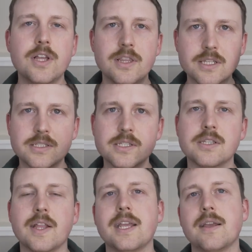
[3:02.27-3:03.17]
This is
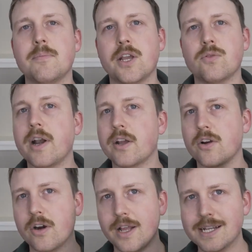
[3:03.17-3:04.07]
like my credit
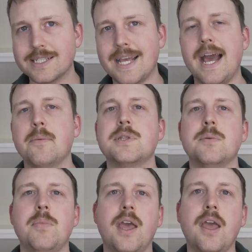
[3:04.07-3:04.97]
card. I tap to
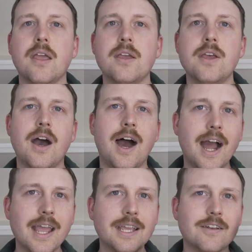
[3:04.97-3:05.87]
pay.
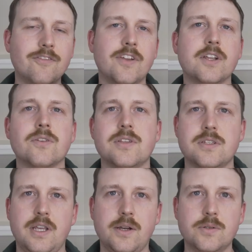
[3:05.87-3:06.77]
I can figure
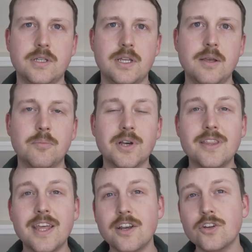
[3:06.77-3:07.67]
this out.
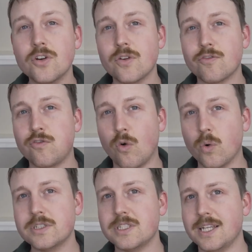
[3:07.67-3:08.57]
But then you're
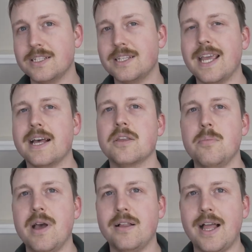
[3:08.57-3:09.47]
forced into the
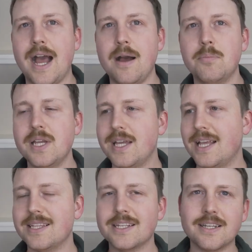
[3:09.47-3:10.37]
Ellipal app,
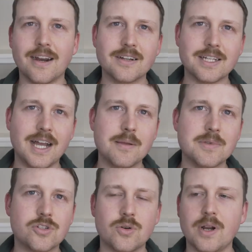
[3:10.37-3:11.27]
and the entire time
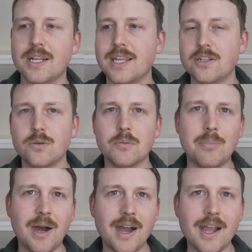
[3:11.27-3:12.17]
it's trying to get you to
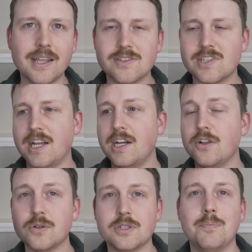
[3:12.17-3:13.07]
buy and sell
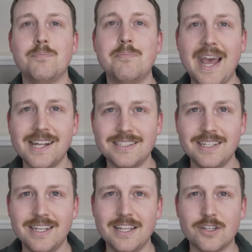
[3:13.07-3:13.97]
or to bet.
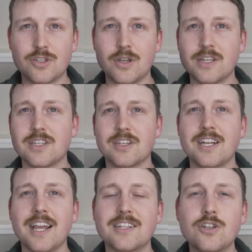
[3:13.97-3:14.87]
It's
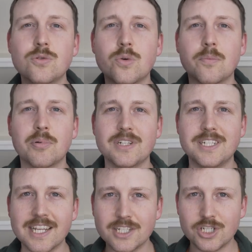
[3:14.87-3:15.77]
connecting you to a
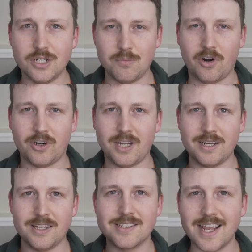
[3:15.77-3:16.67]
prediction
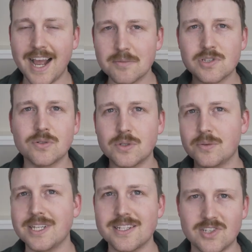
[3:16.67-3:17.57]
market. It's
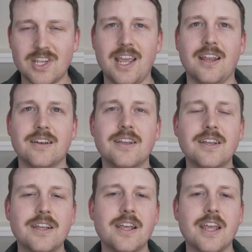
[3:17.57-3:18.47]
absolutely insane.
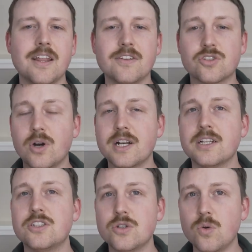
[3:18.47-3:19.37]
And it's trying to
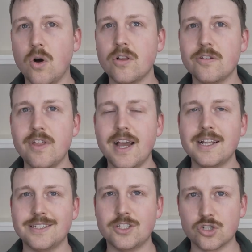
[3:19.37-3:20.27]
do all of
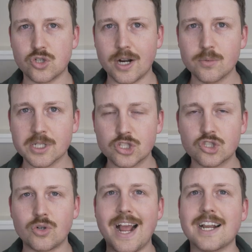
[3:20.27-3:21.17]
that to try to
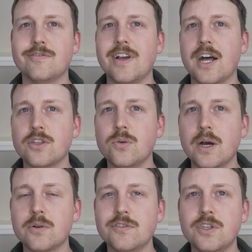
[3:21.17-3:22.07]
extract value
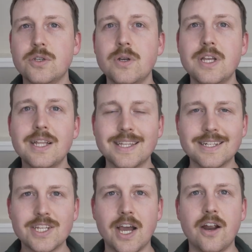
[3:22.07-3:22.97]
out of you the
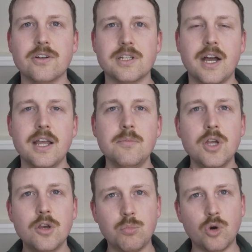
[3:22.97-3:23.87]
entire time,
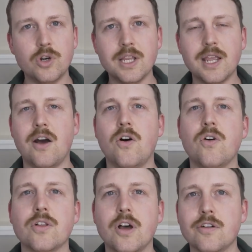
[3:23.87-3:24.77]
putting
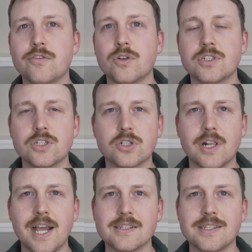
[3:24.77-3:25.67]
all of your
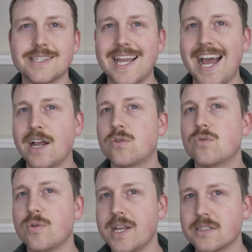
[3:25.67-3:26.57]
digital assets at
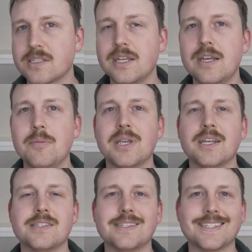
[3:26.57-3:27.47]
risk
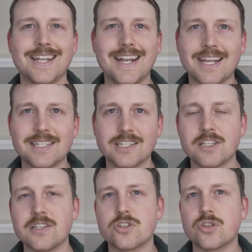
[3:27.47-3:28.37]
because it's connecting
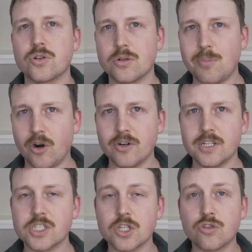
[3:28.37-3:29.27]
to these third
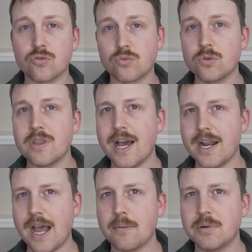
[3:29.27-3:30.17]
parties through that
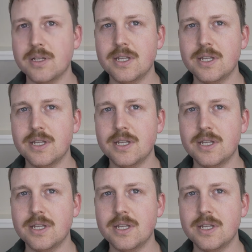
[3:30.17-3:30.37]
app.